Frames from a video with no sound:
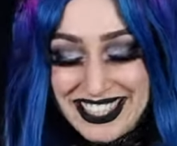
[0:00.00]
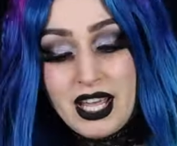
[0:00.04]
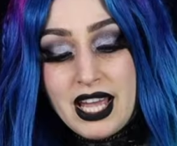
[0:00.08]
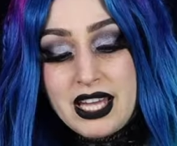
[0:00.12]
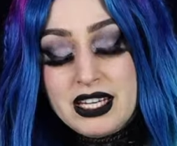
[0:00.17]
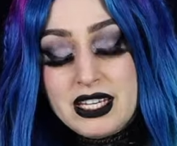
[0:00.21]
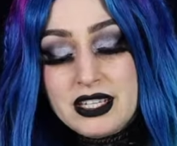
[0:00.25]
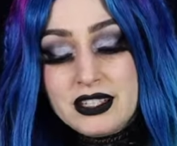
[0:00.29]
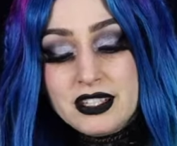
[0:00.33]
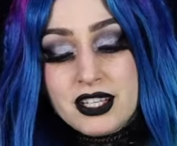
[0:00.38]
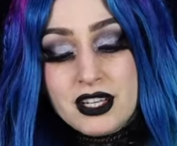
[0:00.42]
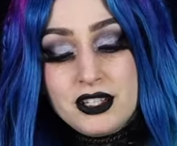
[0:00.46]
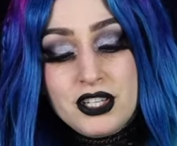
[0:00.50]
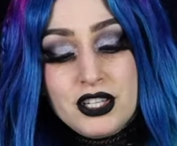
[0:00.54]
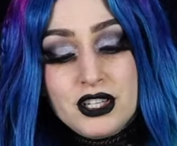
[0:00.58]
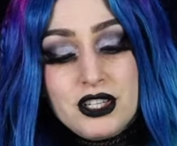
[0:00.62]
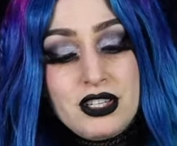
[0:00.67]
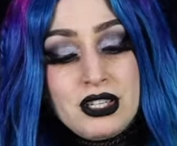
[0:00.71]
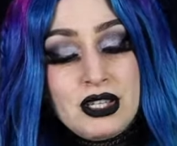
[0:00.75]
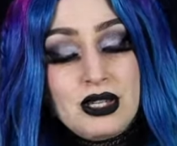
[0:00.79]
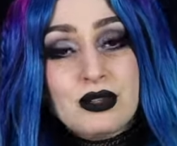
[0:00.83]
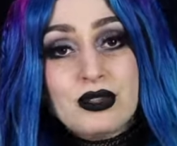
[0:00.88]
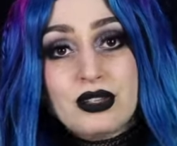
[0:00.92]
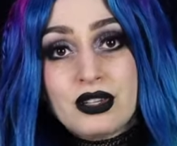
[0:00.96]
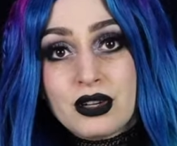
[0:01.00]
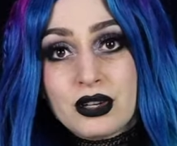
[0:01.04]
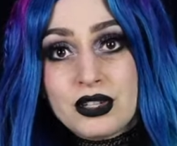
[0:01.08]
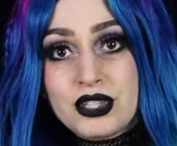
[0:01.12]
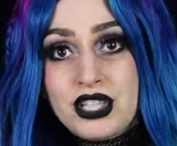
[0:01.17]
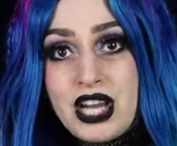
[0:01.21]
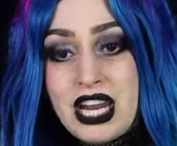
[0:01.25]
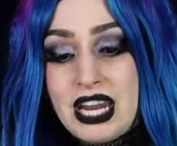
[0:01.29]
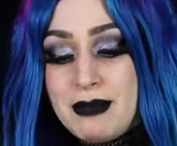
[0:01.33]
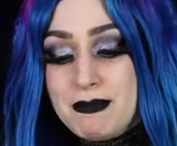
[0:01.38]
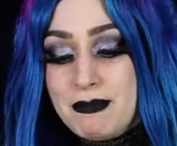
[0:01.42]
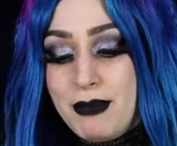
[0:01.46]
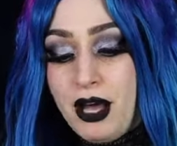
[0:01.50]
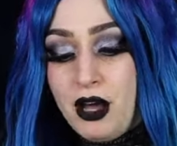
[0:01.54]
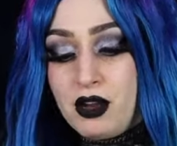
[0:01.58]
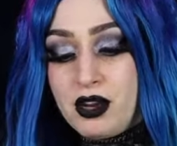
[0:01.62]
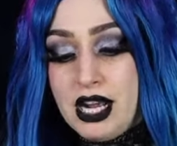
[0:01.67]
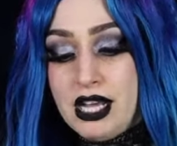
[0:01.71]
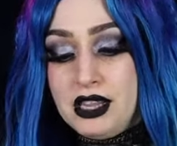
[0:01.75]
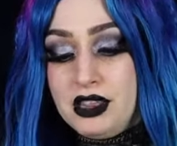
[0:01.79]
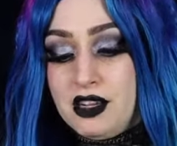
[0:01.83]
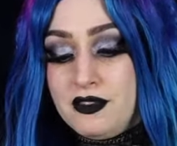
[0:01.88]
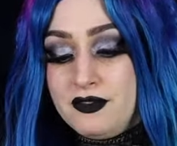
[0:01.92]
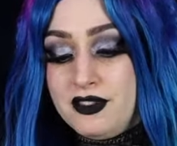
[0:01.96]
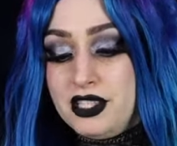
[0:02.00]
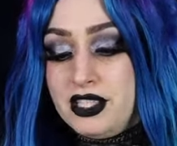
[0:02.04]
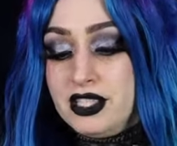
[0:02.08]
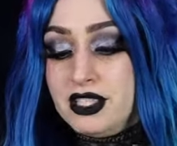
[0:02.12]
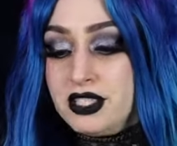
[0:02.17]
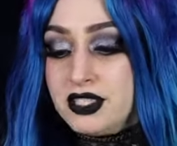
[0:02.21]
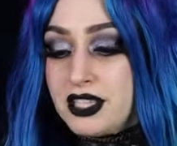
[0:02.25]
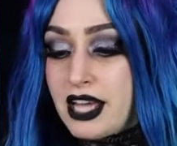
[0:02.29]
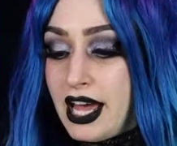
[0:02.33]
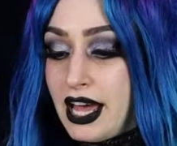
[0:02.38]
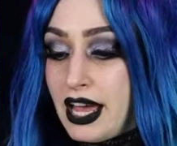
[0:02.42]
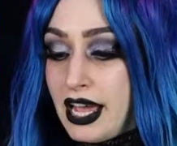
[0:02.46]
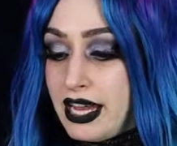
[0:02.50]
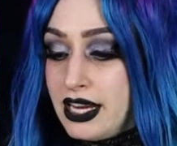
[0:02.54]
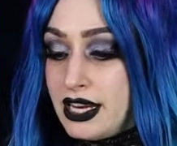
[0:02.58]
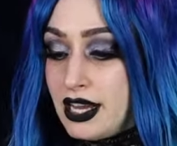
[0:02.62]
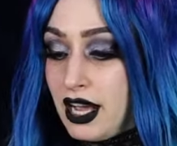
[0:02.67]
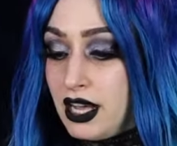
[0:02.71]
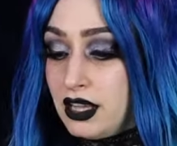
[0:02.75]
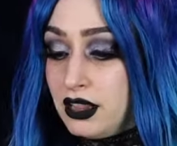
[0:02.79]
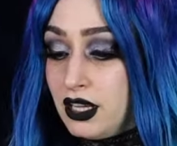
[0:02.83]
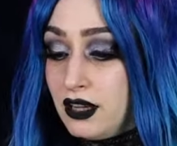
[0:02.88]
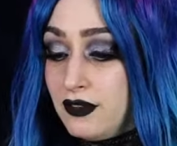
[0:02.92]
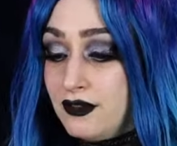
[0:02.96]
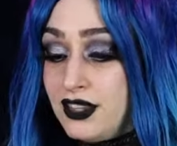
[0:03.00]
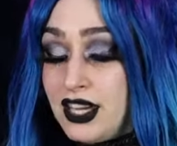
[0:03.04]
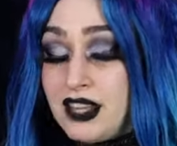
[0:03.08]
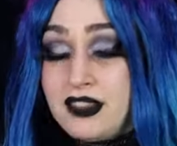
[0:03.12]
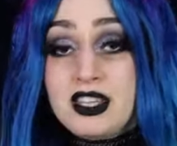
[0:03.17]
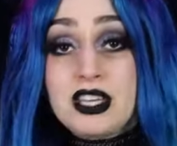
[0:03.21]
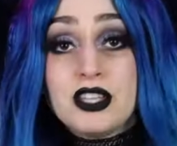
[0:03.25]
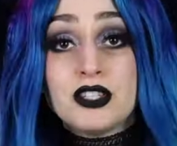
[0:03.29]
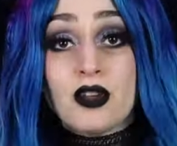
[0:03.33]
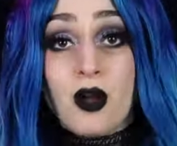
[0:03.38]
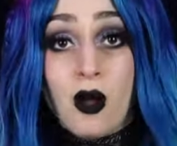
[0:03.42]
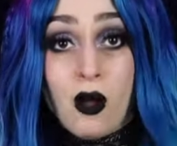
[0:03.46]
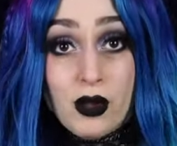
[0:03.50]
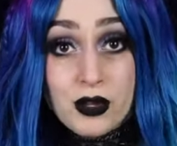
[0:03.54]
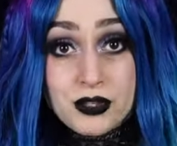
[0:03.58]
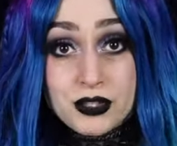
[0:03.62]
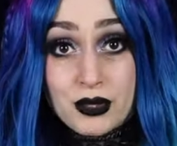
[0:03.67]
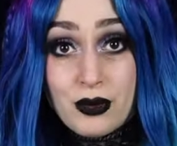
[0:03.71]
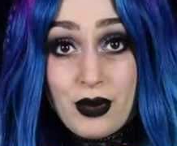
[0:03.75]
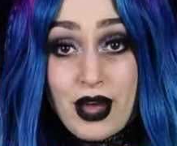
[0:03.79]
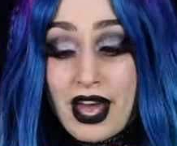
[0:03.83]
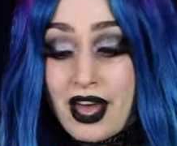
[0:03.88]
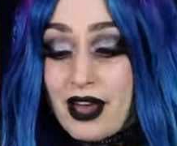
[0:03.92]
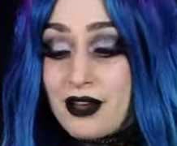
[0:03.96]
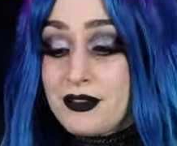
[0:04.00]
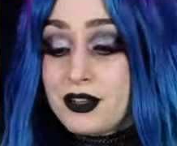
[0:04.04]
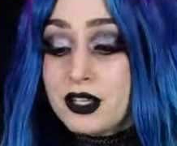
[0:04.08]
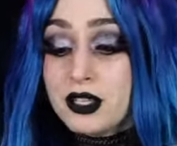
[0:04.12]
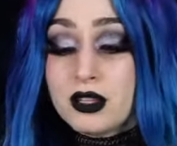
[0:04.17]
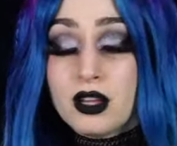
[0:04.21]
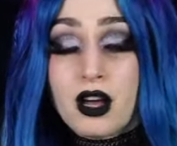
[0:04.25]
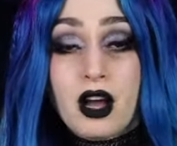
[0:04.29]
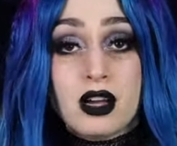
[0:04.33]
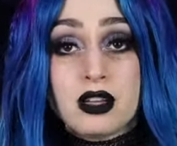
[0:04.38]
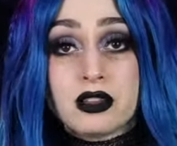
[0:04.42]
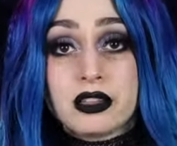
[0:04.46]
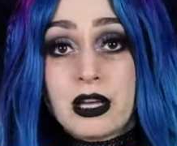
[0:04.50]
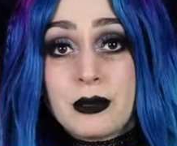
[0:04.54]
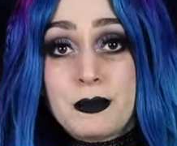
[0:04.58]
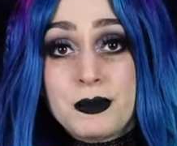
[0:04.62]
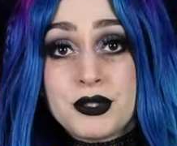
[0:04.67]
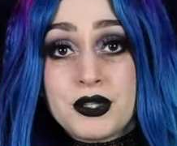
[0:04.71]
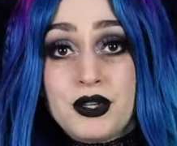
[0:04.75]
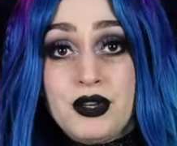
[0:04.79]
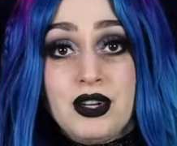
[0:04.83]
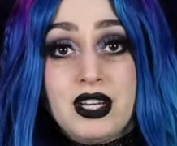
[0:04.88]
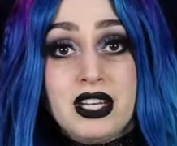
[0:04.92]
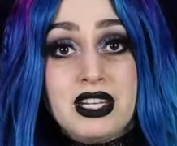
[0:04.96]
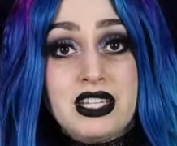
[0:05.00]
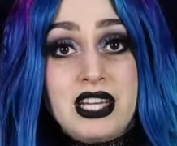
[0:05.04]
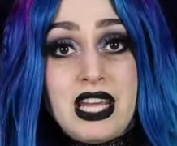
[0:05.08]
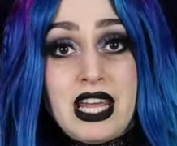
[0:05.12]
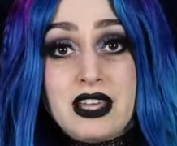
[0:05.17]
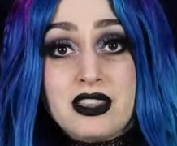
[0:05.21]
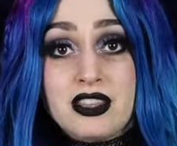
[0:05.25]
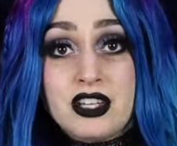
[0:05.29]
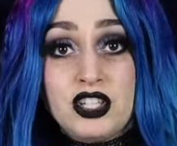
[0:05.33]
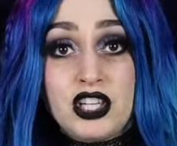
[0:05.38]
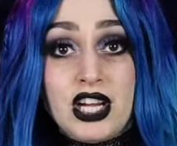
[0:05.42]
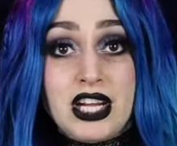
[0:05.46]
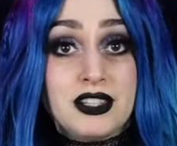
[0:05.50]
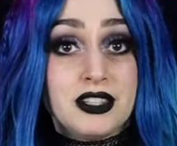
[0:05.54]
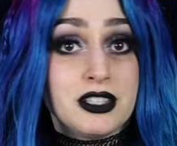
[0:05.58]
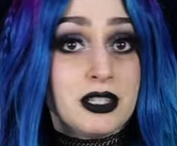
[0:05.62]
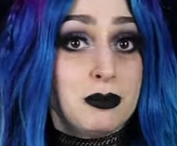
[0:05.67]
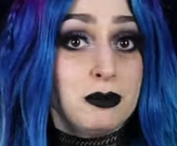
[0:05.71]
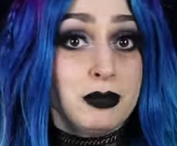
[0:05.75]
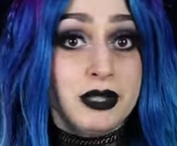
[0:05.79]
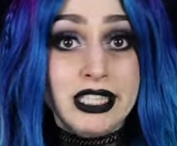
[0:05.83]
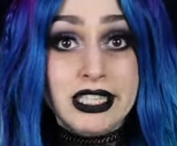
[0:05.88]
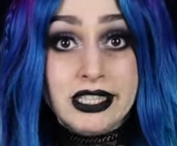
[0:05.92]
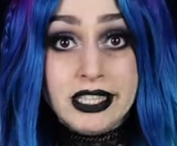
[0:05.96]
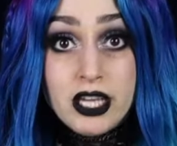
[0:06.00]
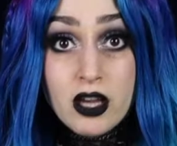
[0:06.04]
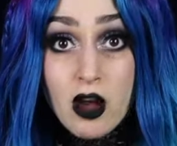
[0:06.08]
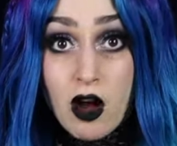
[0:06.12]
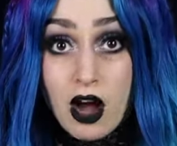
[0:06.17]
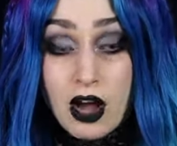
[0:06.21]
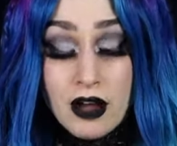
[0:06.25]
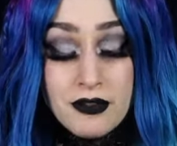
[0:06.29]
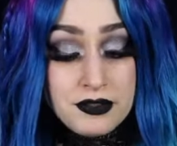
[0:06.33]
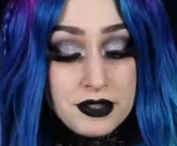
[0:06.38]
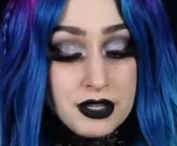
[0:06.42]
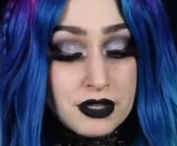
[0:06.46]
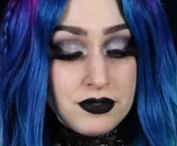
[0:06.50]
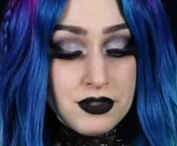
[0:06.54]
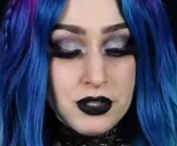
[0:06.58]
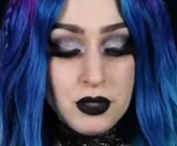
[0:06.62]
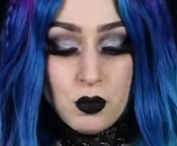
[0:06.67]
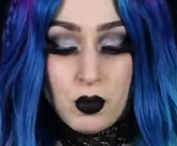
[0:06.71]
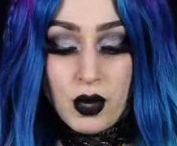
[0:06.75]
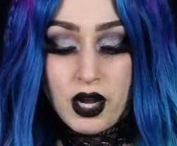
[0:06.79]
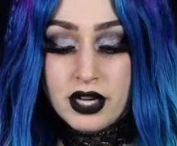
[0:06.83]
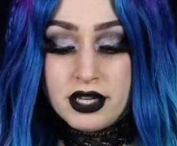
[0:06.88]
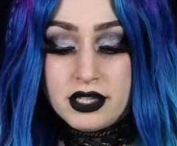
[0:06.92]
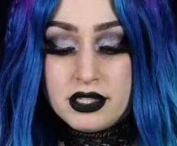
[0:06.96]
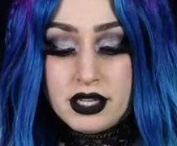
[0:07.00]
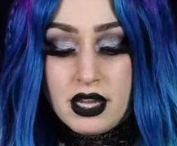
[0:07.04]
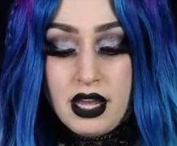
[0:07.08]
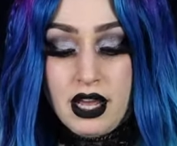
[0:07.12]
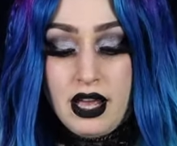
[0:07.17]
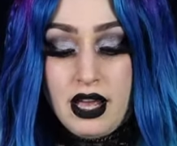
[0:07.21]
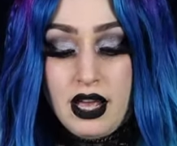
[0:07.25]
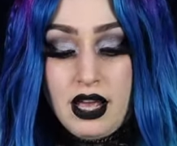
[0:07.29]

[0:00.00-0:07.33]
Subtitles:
And it's such a cute little chain belt. I love the design. I love that these also have claw clips, so you can take the chains completely off if you want.